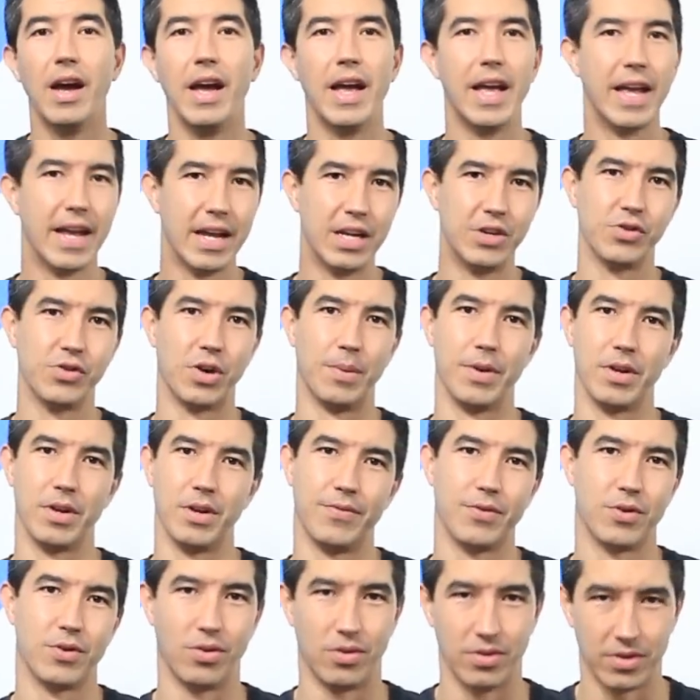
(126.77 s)
Air drumming,
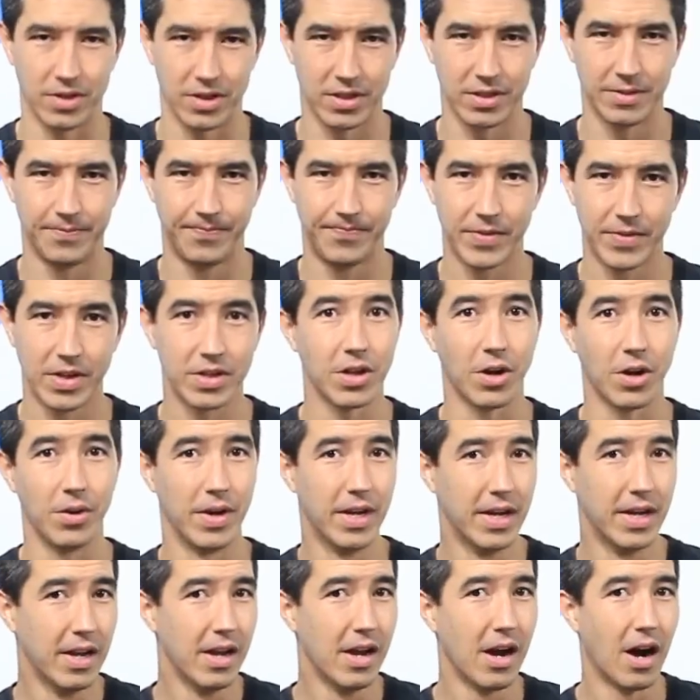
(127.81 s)
of course. So,
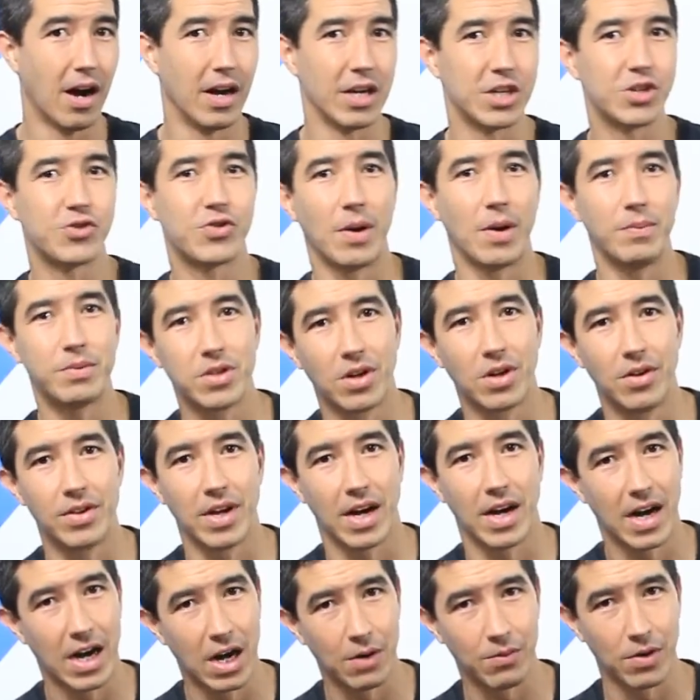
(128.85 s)
I strapped on
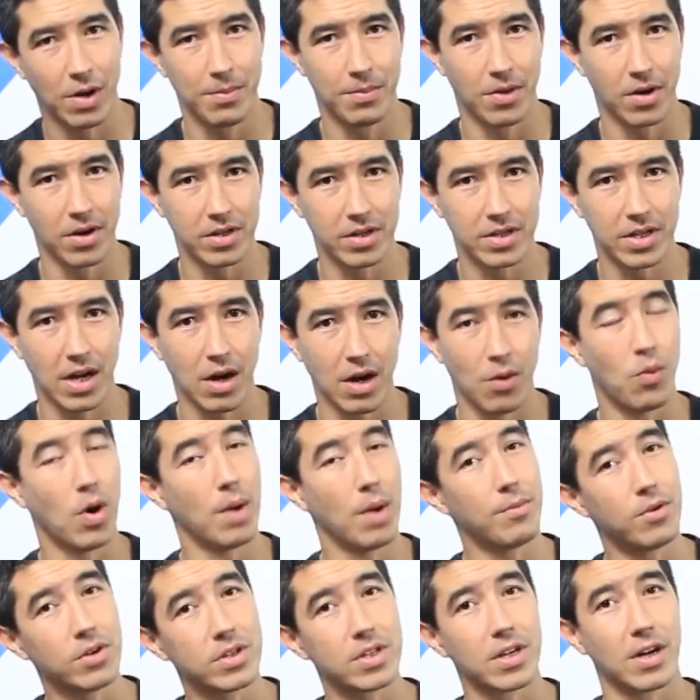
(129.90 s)
the heart rate monitor
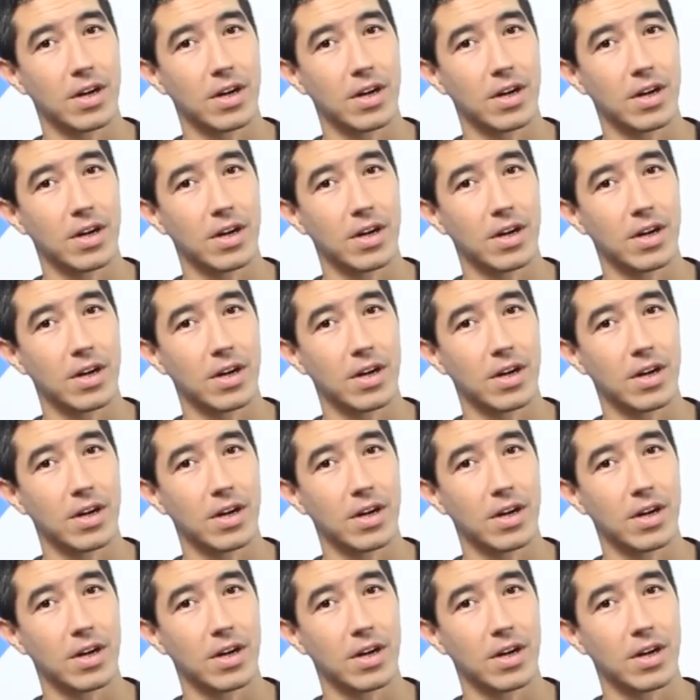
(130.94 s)
one more